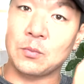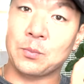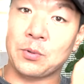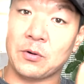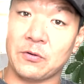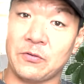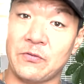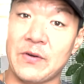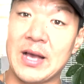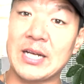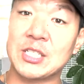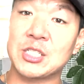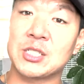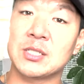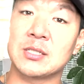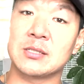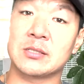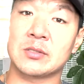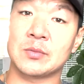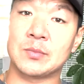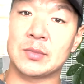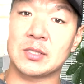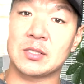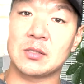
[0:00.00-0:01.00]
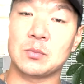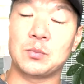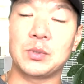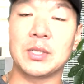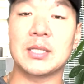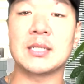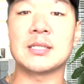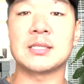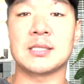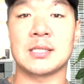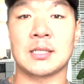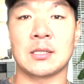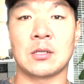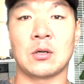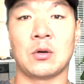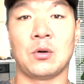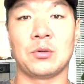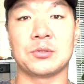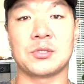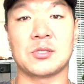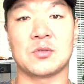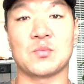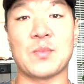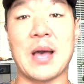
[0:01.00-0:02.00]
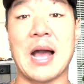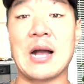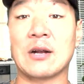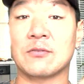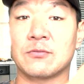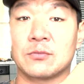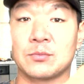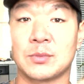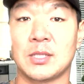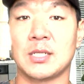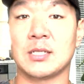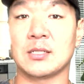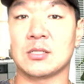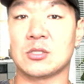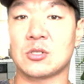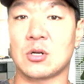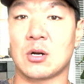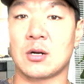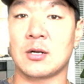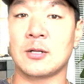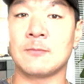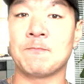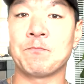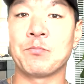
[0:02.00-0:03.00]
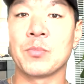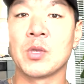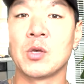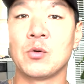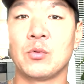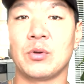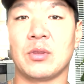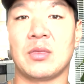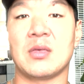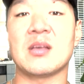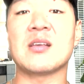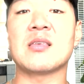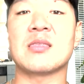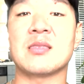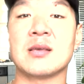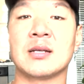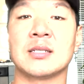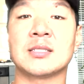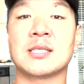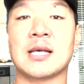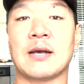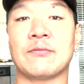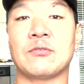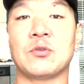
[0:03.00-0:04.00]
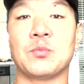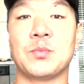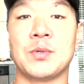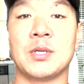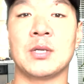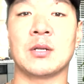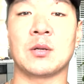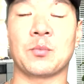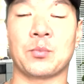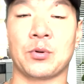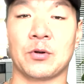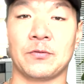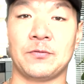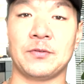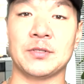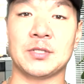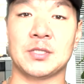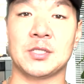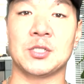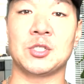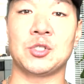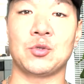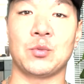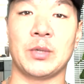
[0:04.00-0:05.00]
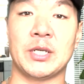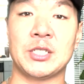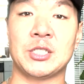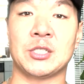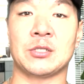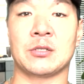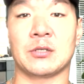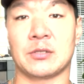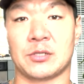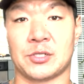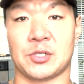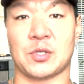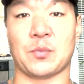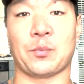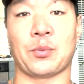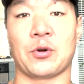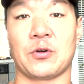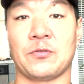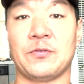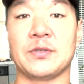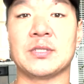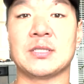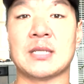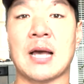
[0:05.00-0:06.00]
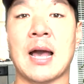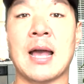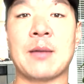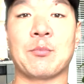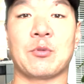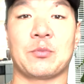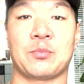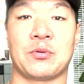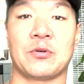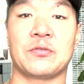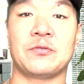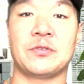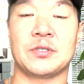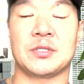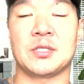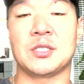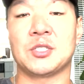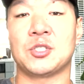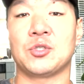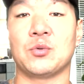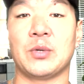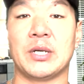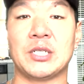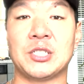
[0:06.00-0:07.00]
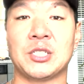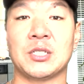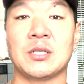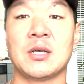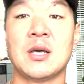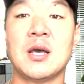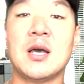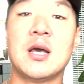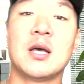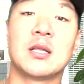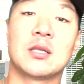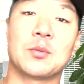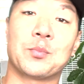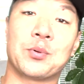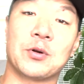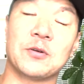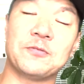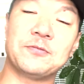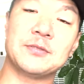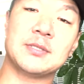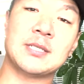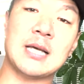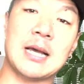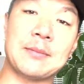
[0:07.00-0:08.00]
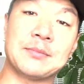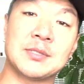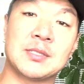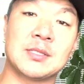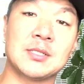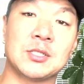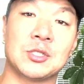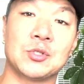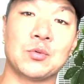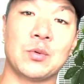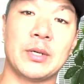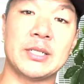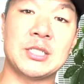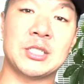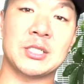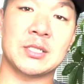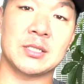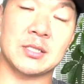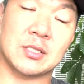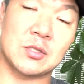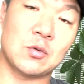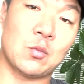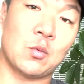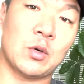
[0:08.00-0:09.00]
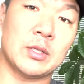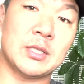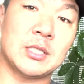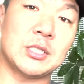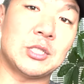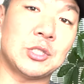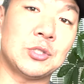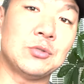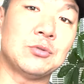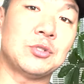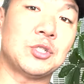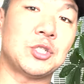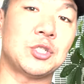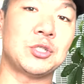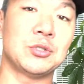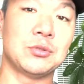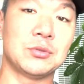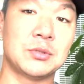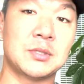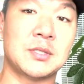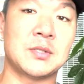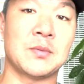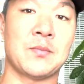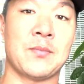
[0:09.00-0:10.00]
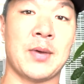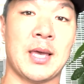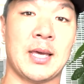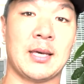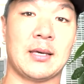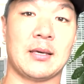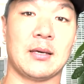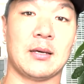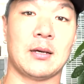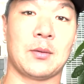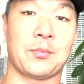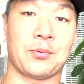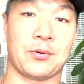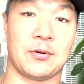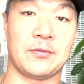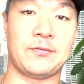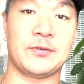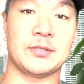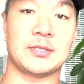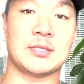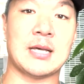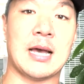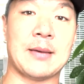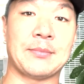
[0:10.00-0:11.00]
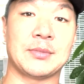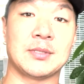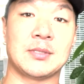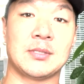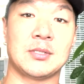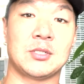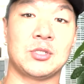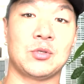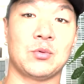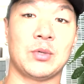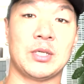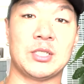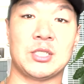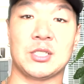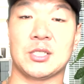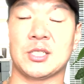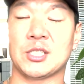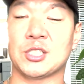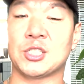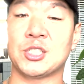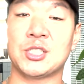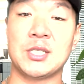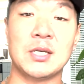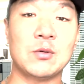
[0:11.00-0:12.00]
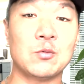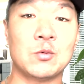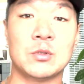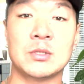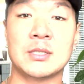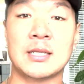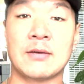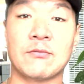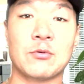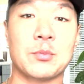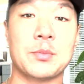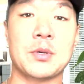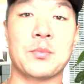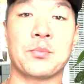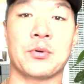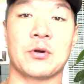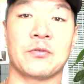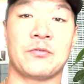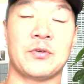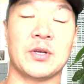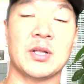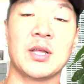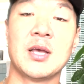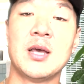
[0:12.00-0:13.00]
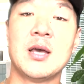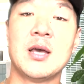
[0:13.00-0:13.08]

Perfectionism is the biggest thing that holds us back from getting started. We think things have to be in a perfect situation or there's a perfect time or perfect situation. The perfect time and situation is the one that you choose to make a perfect time and situation because shit will never be perfect.